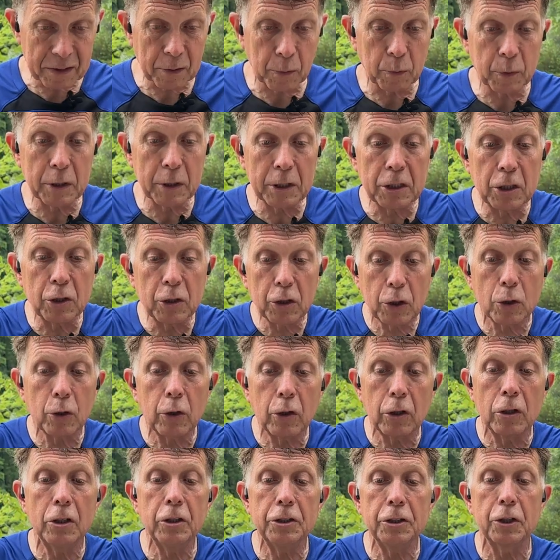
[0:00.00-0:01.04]
that when you
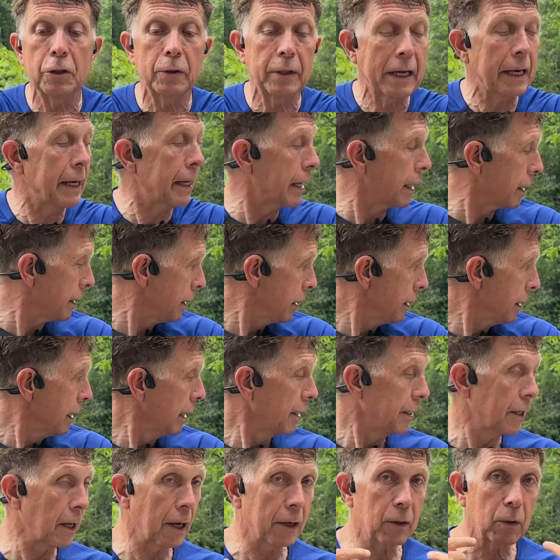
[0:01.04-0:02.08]
turn your head,
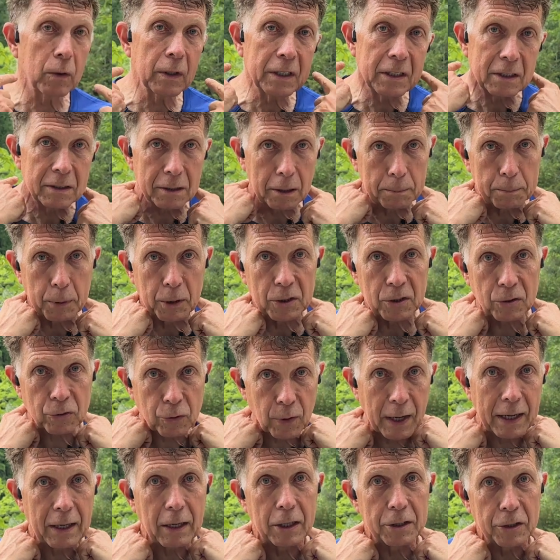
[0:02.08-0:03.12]
not only does it put
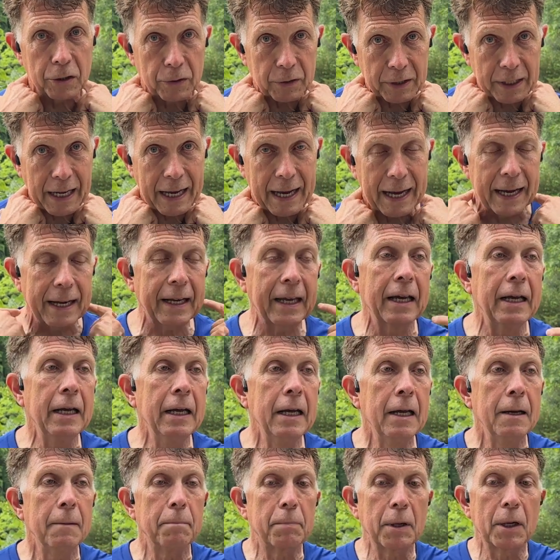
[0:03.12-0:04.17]
strain on your neck,
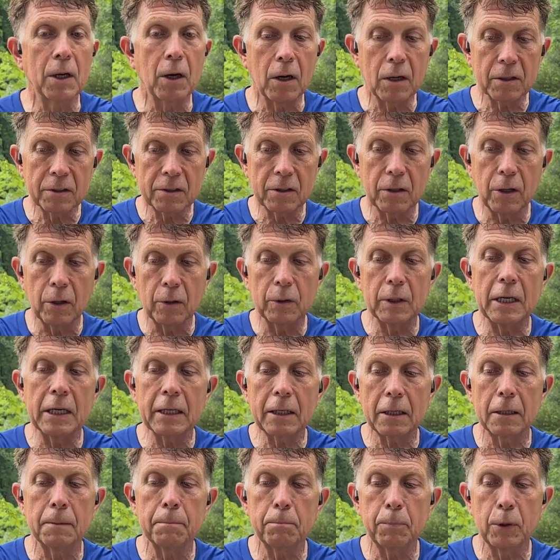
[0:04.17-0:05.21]
but also it
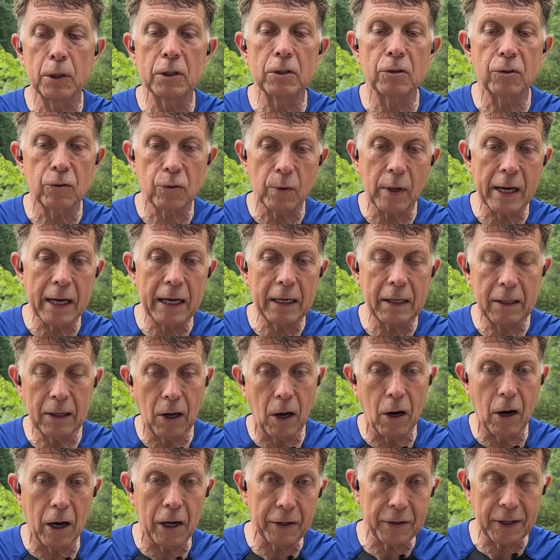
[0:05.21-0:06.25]
can put strain
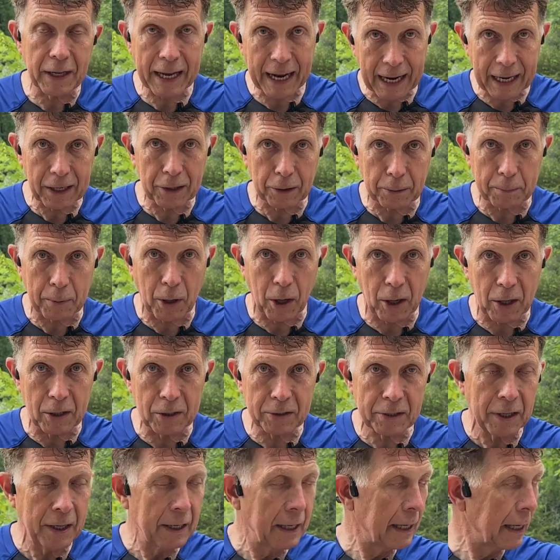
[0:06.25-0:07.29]
on the
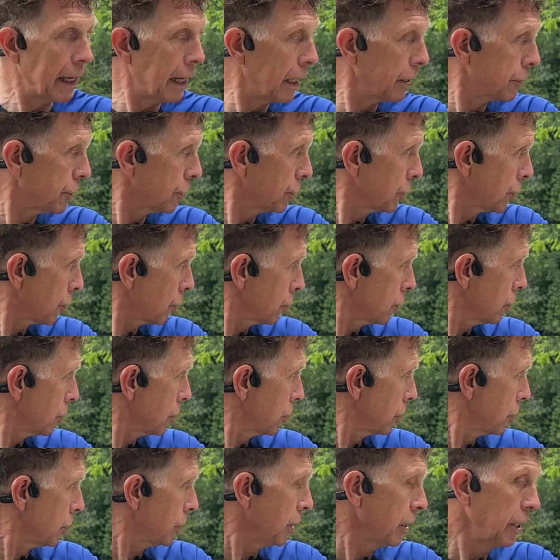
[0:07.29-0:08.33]
handlebars. As you
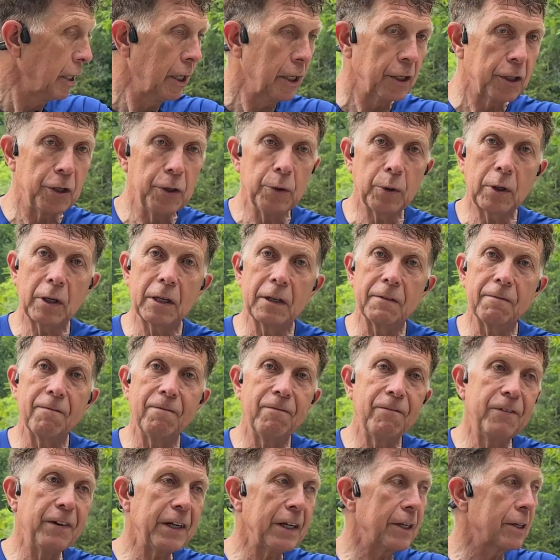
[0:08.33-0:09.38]
turn, you
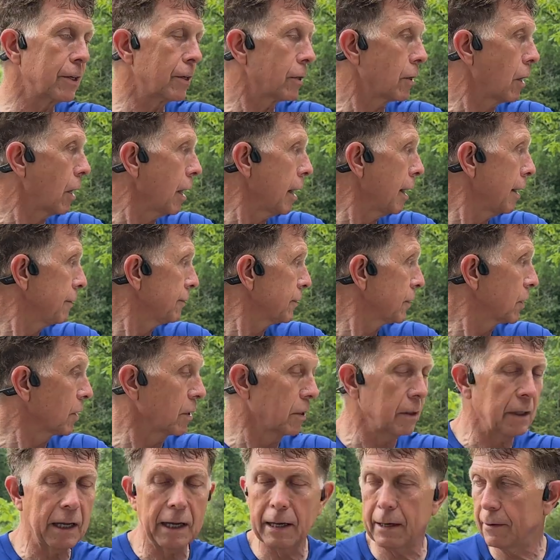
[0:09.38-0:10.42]
can veer off to the
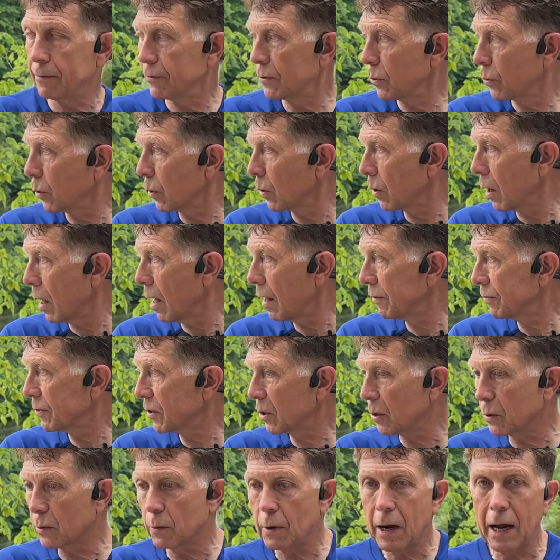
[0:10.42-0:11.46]
left or off
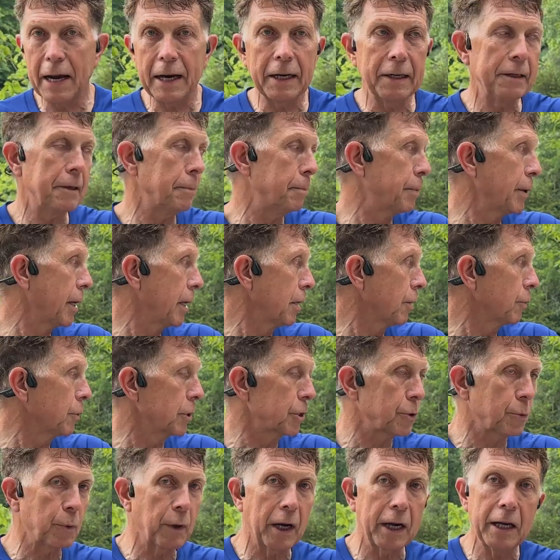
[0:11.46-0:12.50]
to the right, depending on
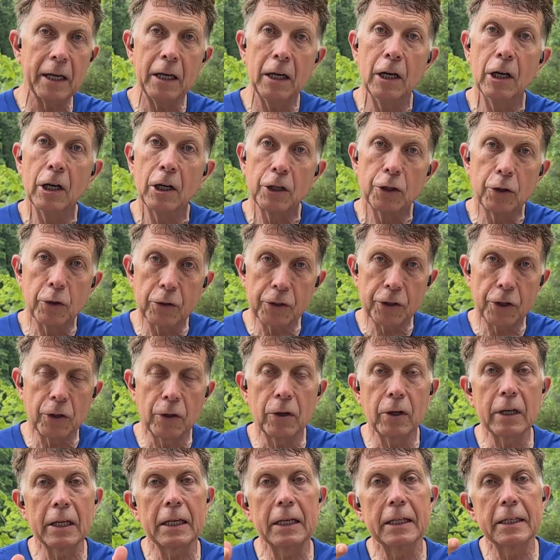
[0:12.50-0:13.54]
which way you're
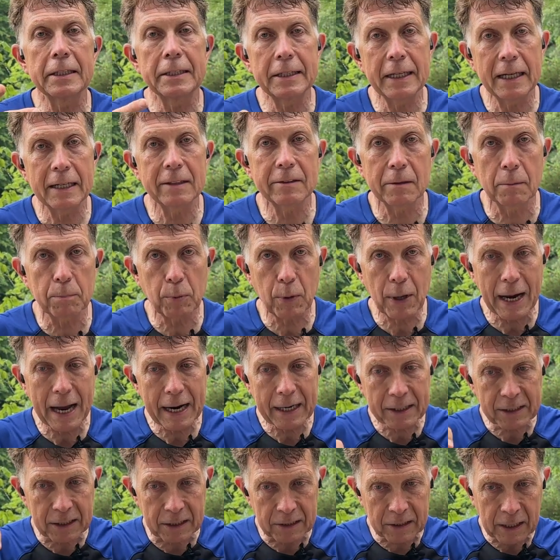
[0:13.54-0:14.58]
turning. And it takes some
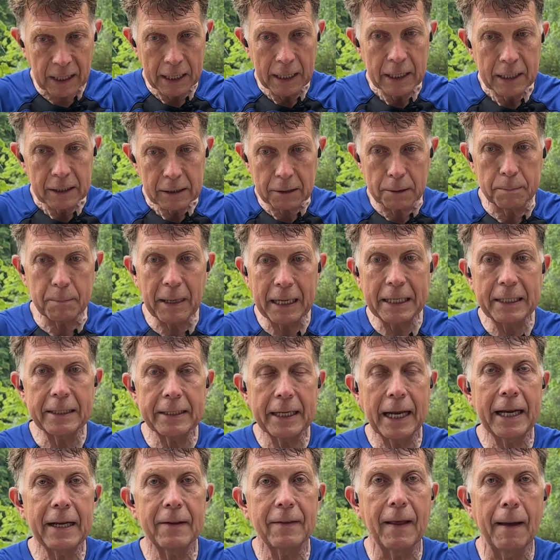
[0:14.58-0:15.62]
practice to
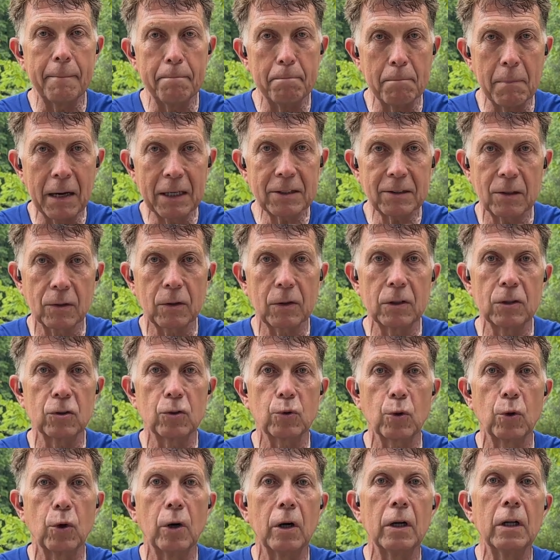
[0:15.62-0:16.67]
maintain that muscle
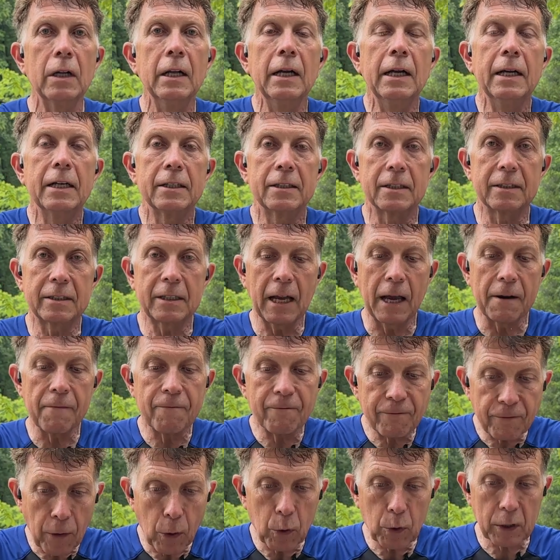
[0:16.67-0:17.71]
control to stay
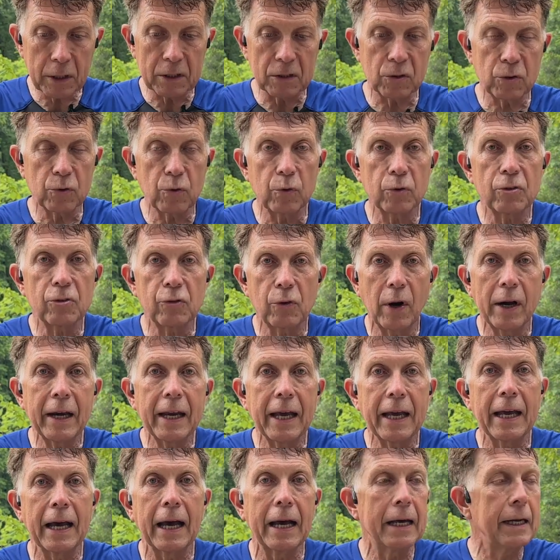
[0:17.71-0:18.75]
focused straight
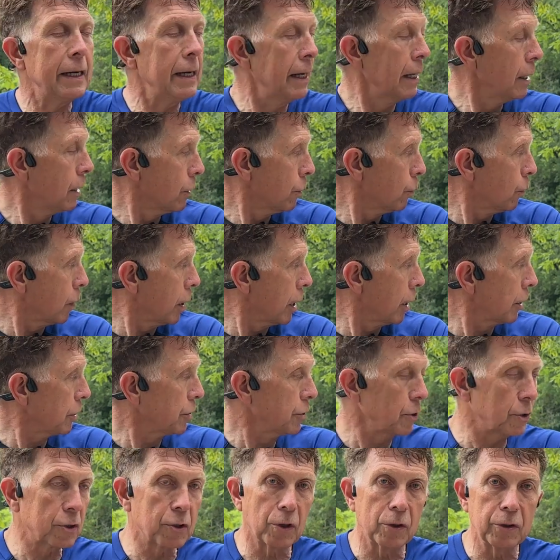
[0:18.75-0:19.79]
ahead while
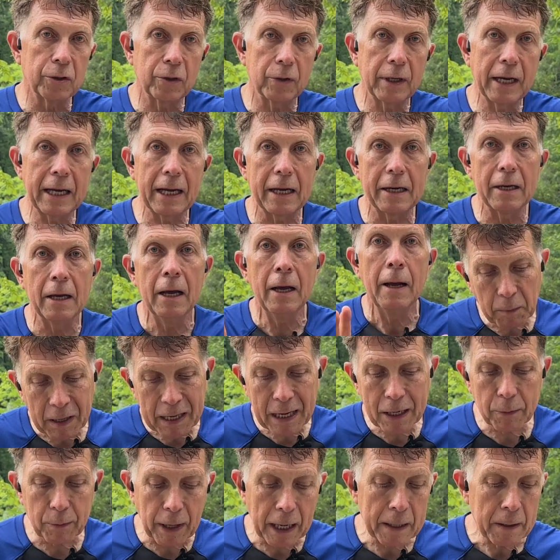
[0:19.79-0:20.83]
you turn your head.
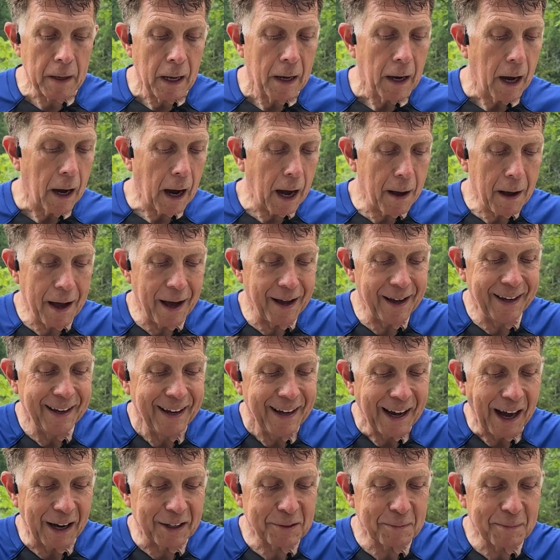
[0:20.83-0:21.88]
Anyway, I
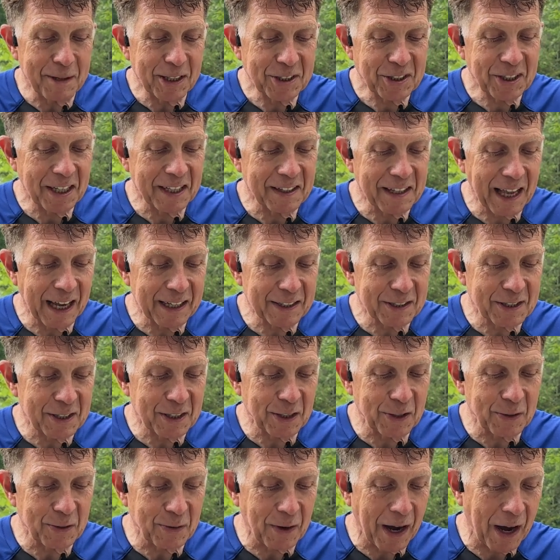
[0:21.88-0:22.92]
was mentioning that
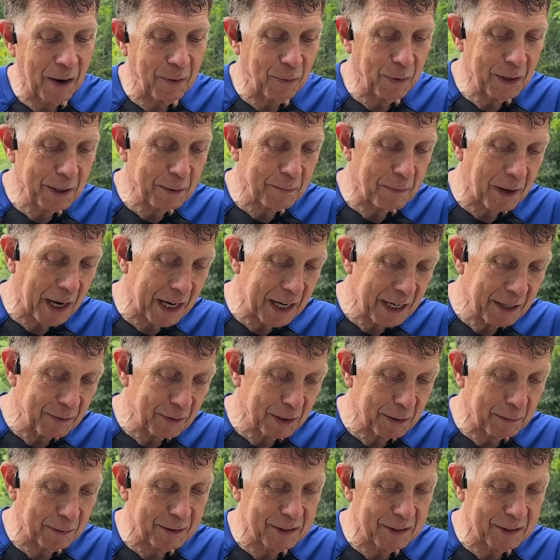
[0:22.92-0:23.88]
to one of my